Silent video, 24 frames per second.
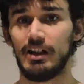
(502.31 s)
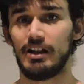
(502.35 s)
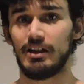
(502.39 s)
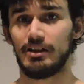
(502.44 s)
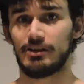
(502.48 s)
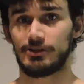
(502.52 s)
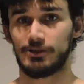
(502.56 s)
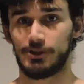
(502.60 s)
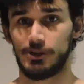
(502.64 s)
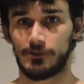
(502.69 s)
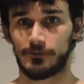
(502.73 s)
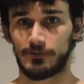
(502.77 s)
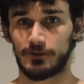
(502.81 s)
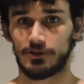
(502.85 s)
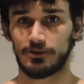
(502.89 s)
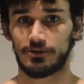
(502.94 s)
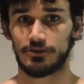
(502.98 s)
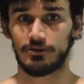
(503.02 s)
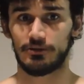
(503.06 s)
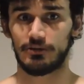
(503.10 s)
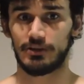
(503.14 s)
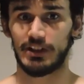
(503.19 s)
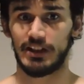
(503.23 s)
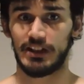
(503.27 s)
So if you're
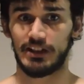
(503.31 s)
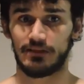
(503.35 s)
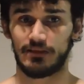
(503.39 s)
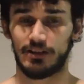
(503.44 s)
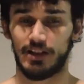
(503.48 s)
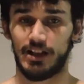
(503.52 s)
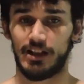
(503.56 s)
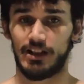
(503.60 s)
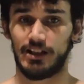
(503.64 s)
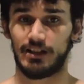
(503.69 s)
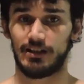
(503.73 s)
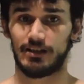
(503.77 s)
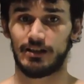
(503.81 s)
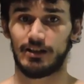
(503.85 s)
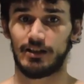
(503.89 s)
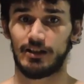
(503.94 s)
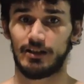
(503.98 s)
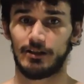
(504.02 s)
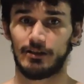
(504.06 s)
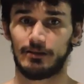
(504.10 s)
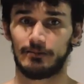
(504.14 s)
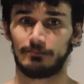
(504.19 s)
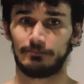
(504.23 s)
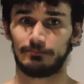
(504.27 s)
doing like
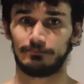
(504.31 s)
a